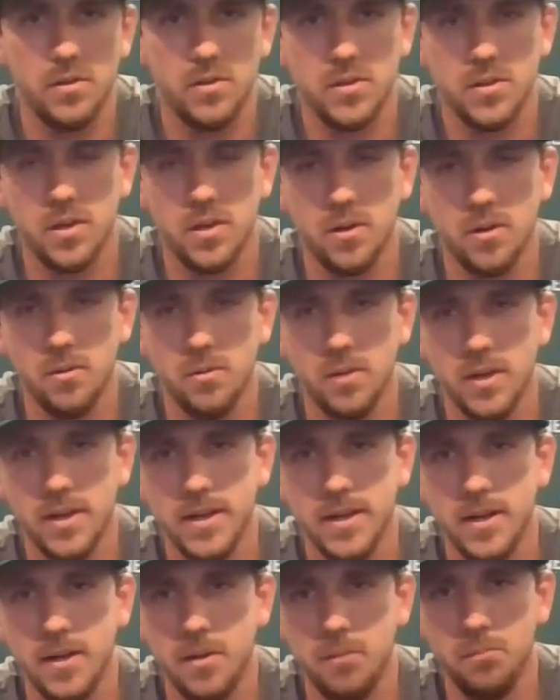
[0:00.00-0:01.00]
So
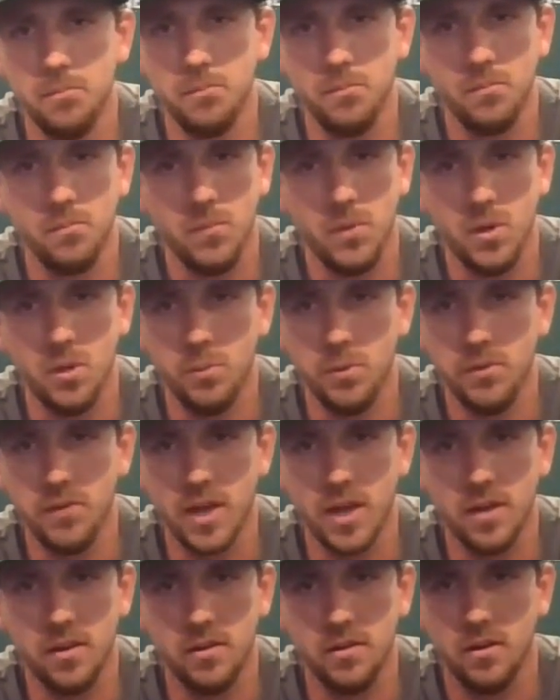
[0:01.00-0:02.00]
um, you know we've
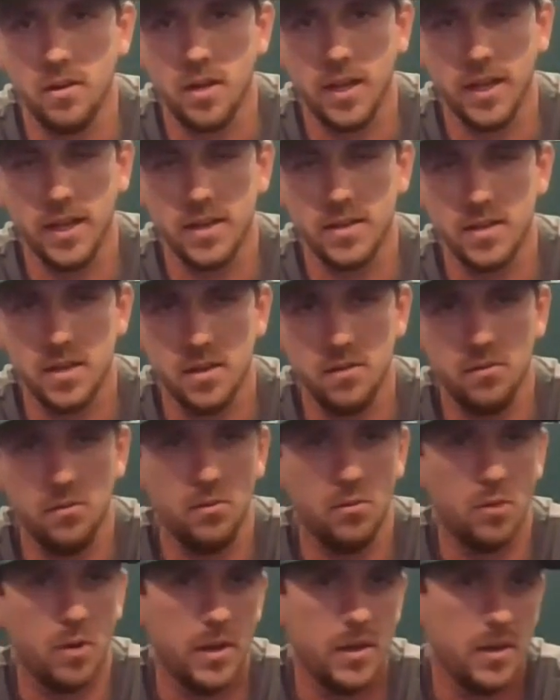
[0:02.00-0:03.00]
gotten, like I said,
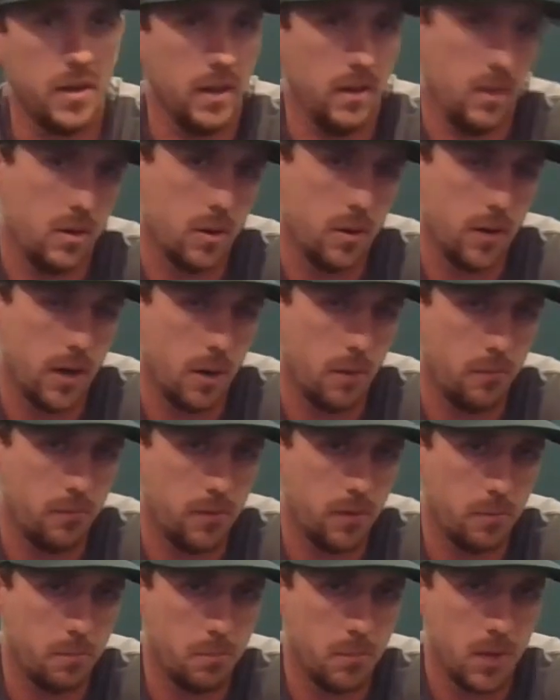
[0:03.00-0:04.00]
great you know help
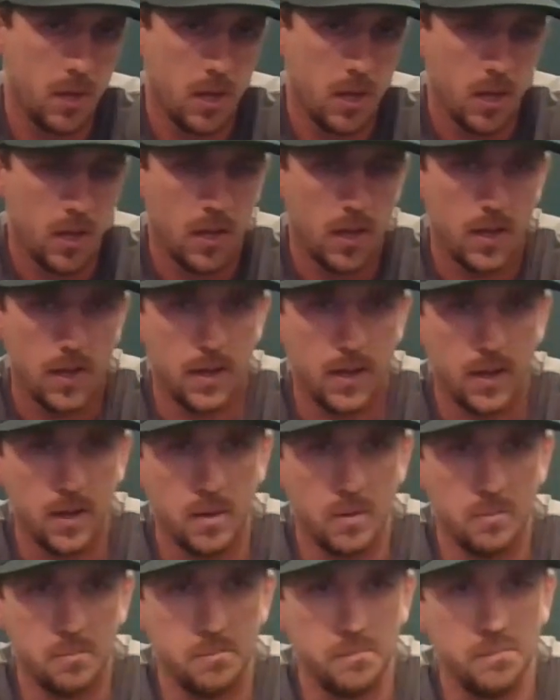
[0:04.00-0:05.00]
from
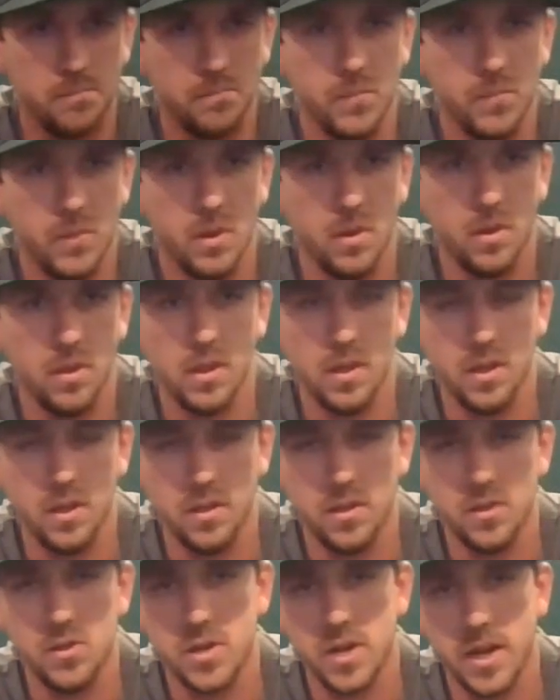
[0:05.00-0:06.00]
um, the
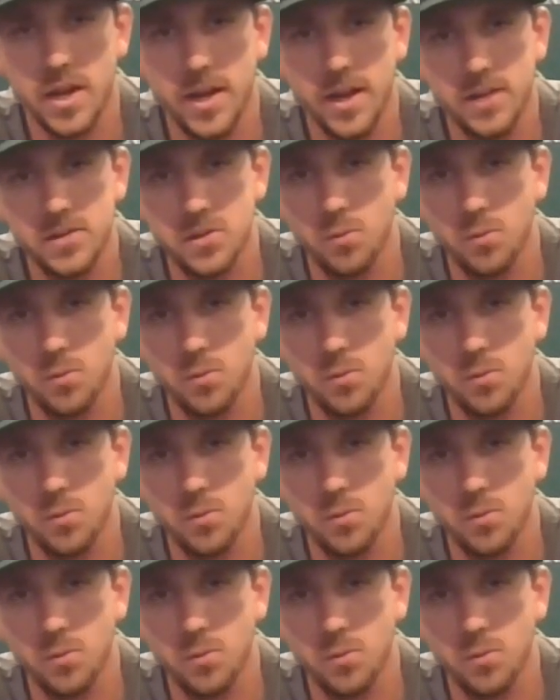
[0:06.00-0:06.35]
the Giants.